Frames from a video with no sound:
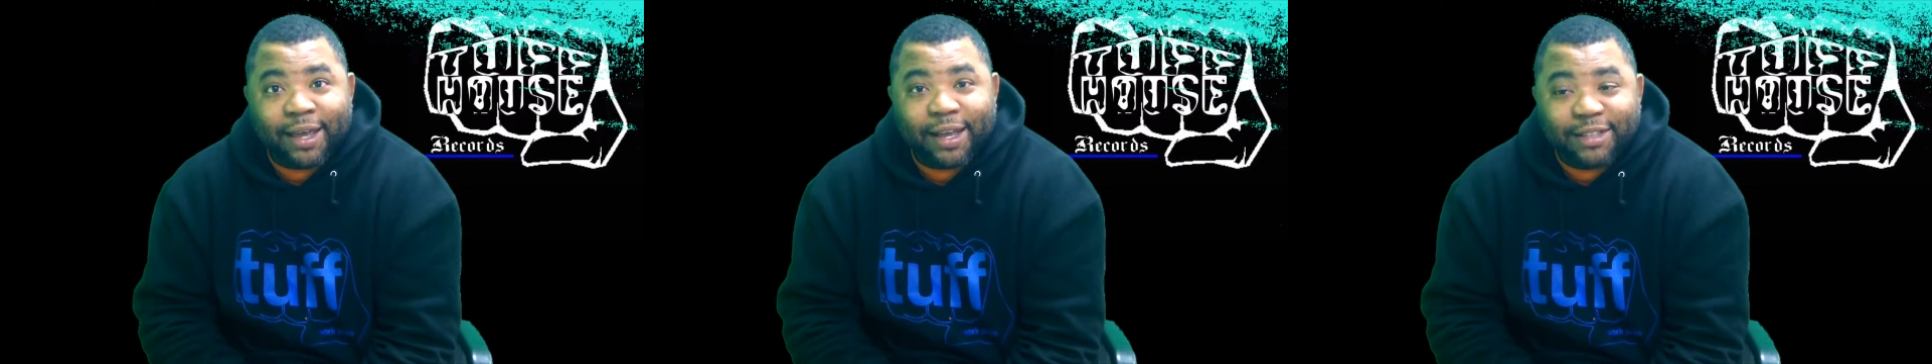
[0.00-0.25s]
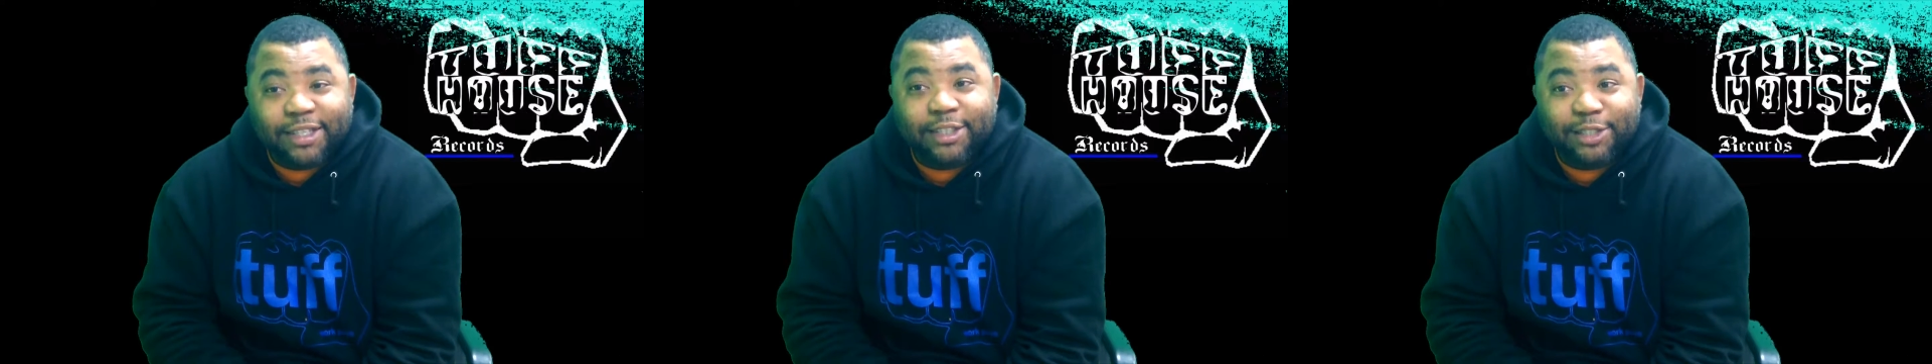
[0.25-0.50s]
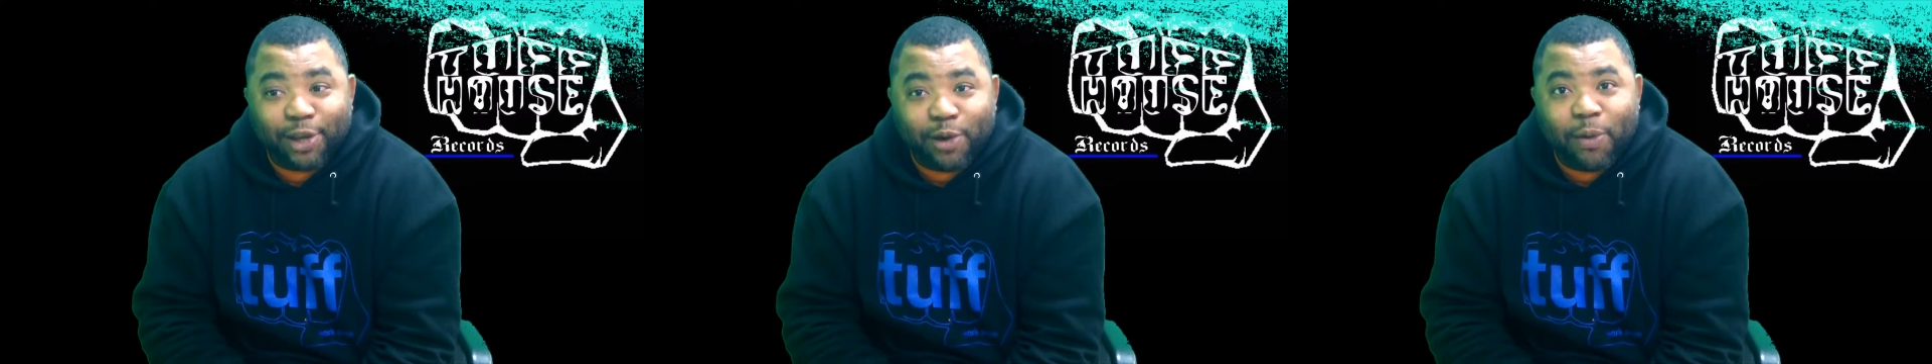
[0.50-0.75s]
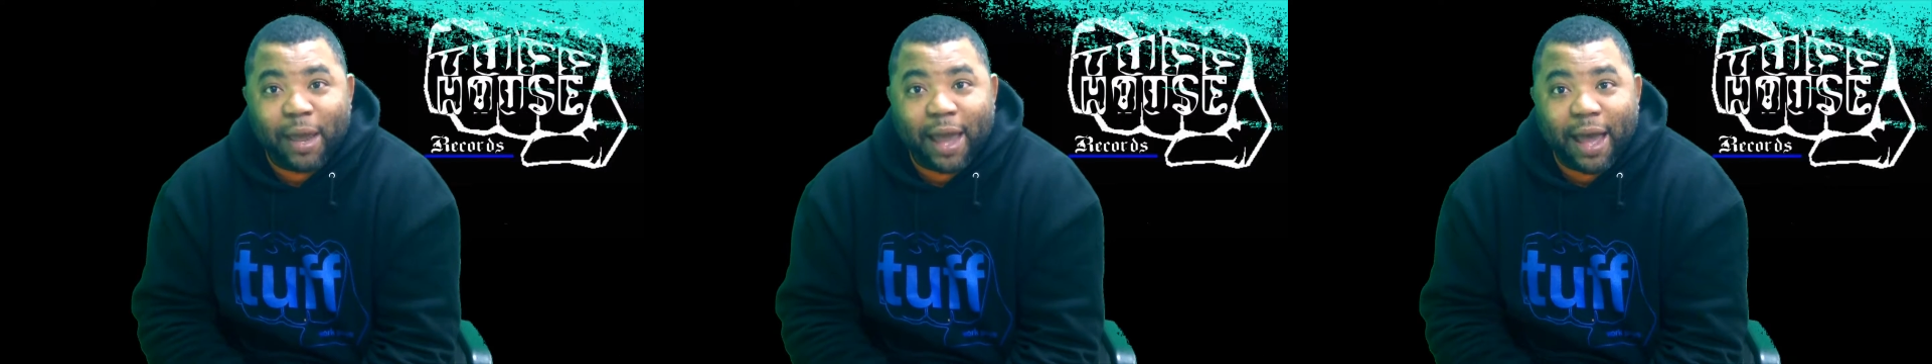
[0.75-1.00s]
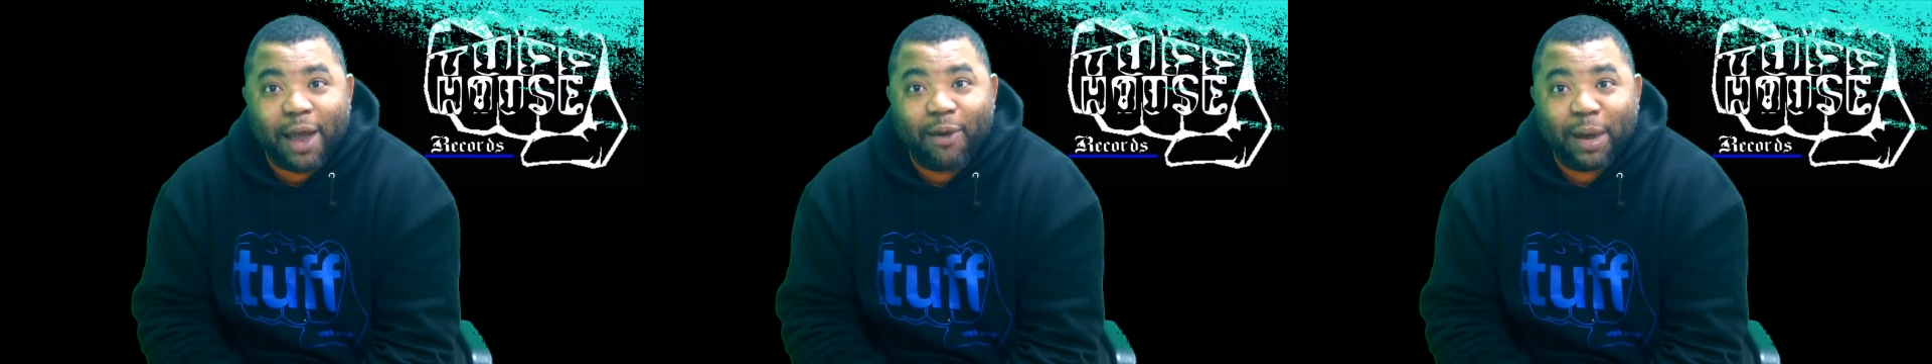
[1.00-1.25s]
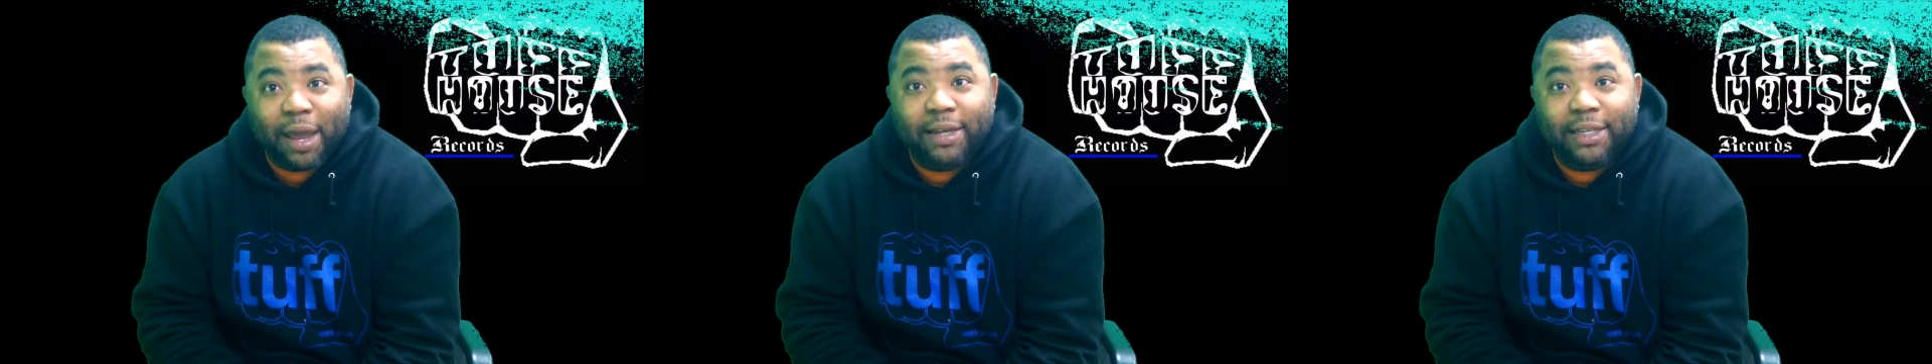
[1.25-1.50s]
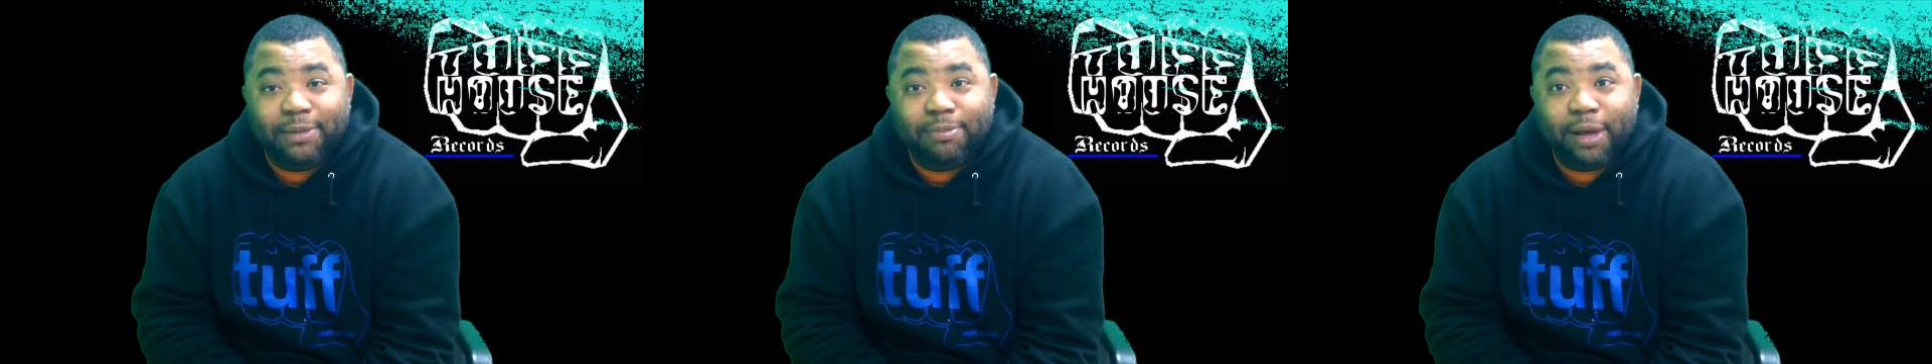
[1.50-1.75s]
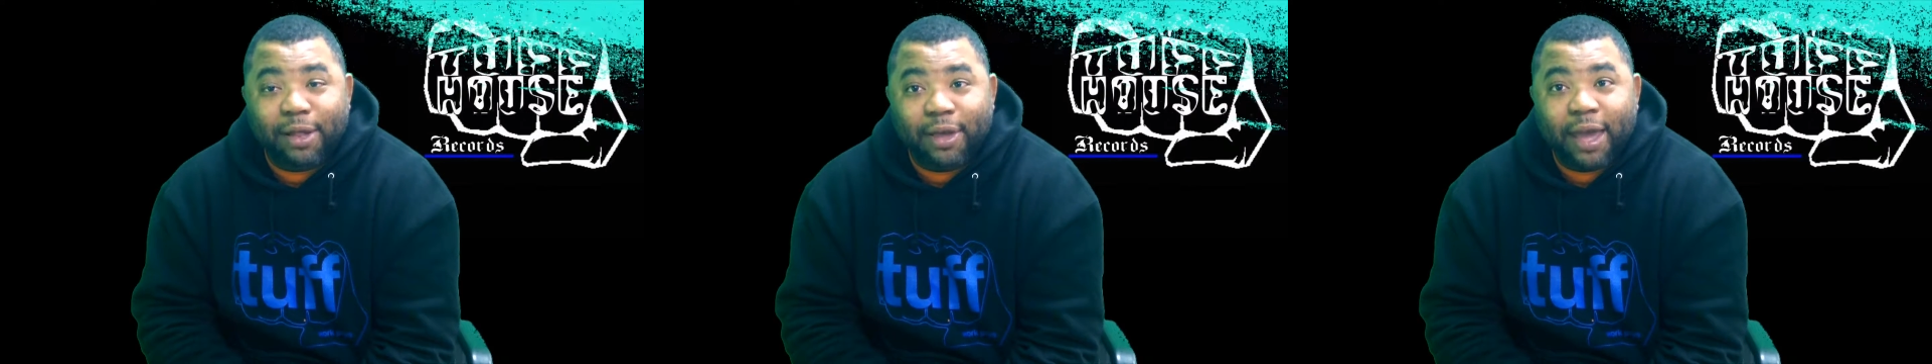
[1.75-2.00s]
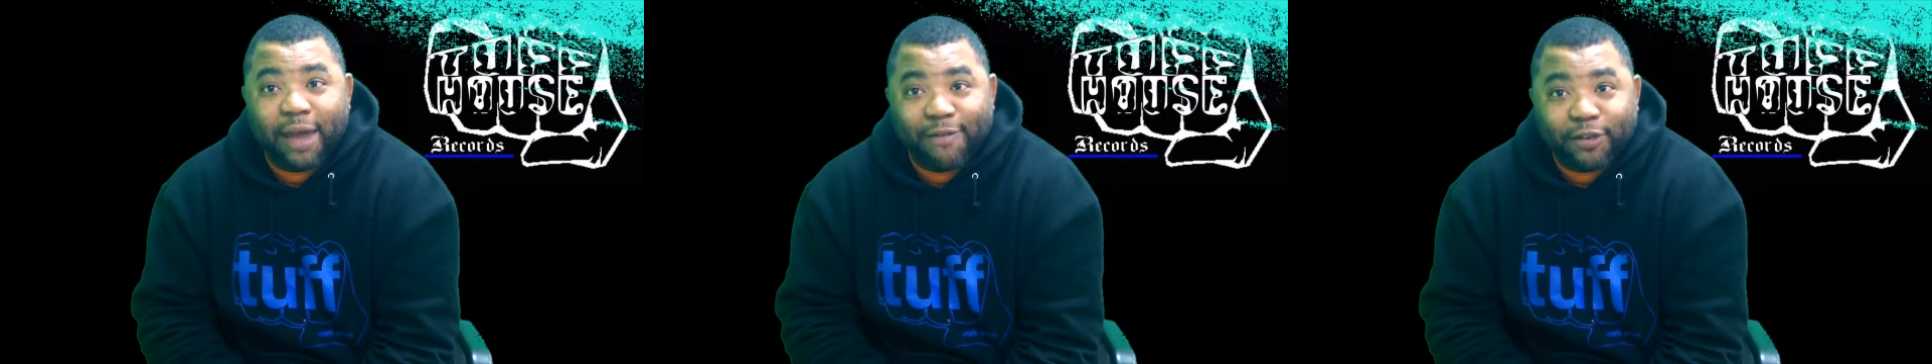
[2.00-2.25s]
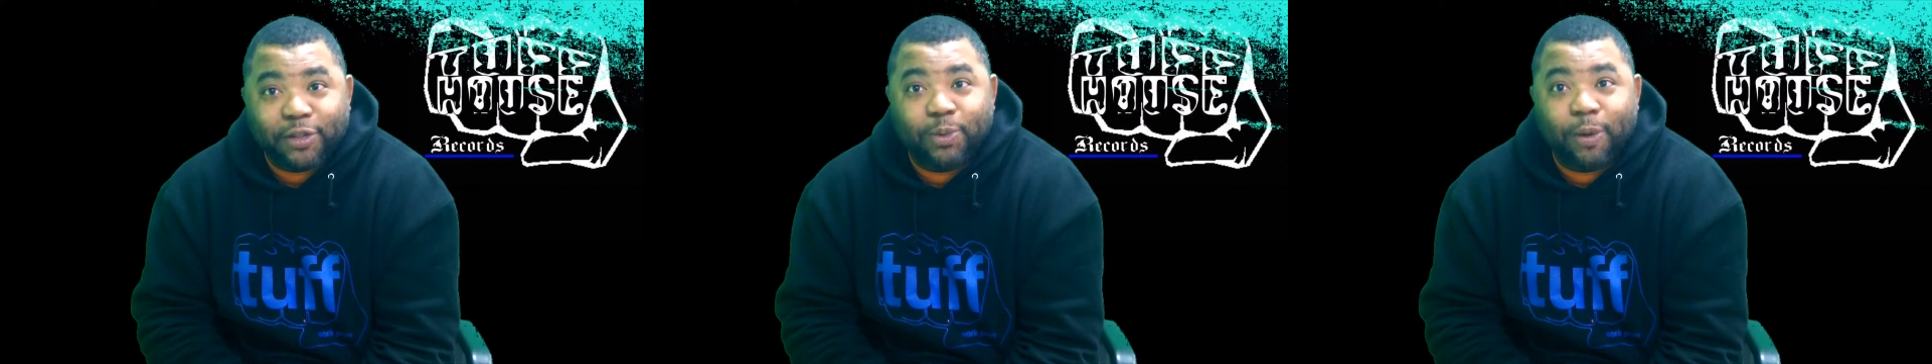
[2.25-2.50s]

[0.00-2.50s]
It's a two-way highway, and these mother effers